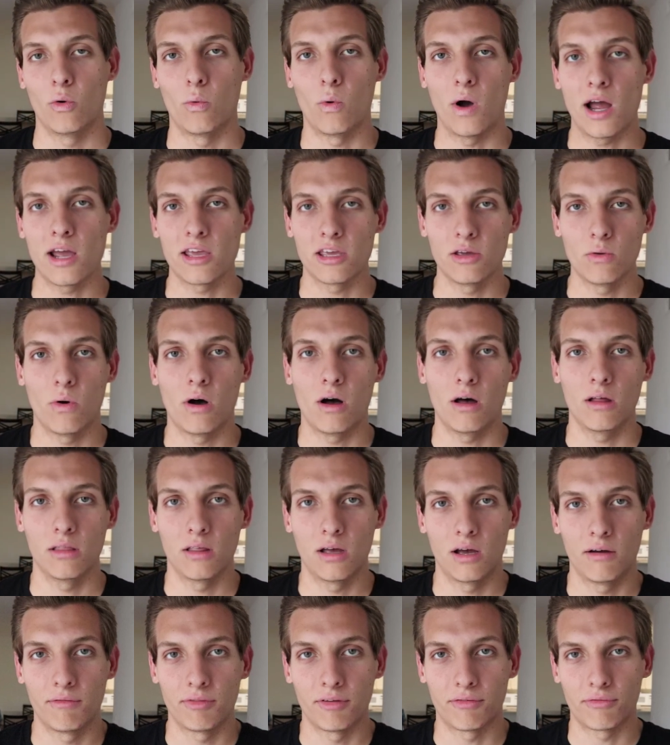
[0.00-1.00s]
why you all
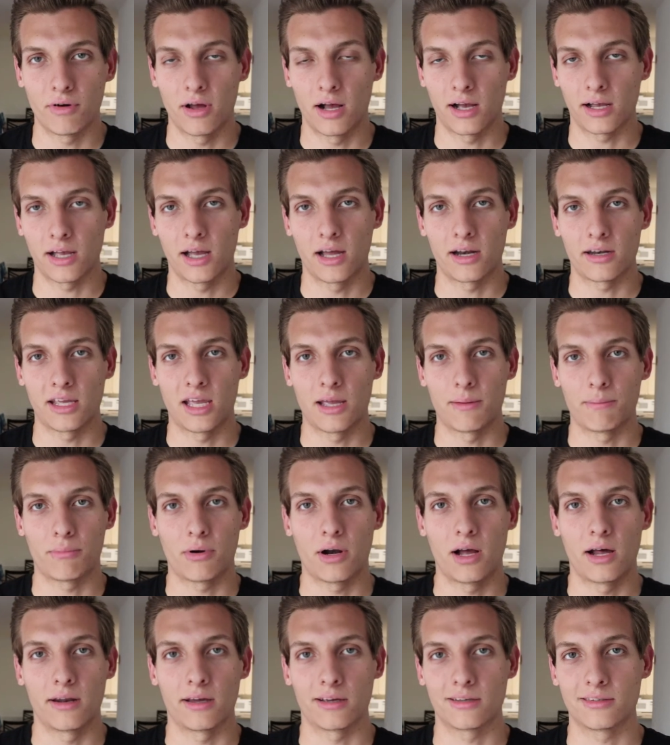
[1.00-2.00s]
love the Frog God Game
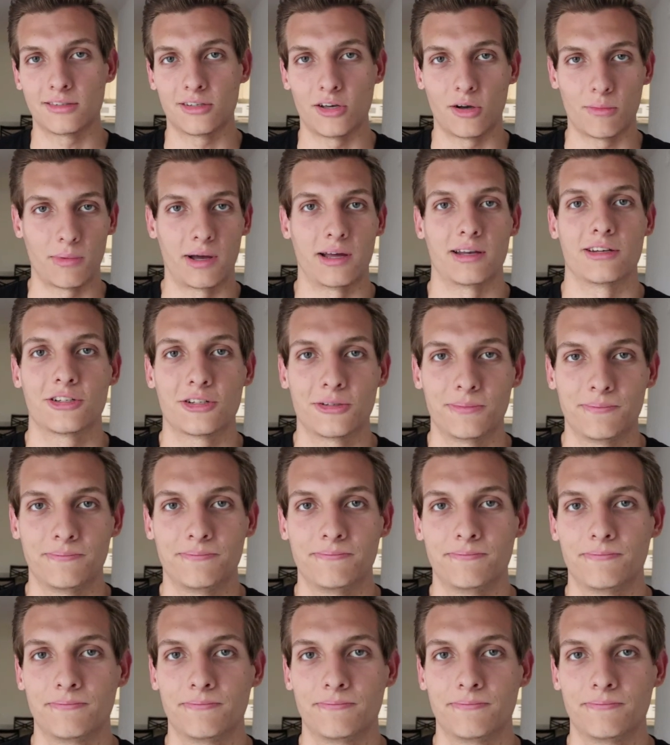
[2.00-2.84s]
product so much.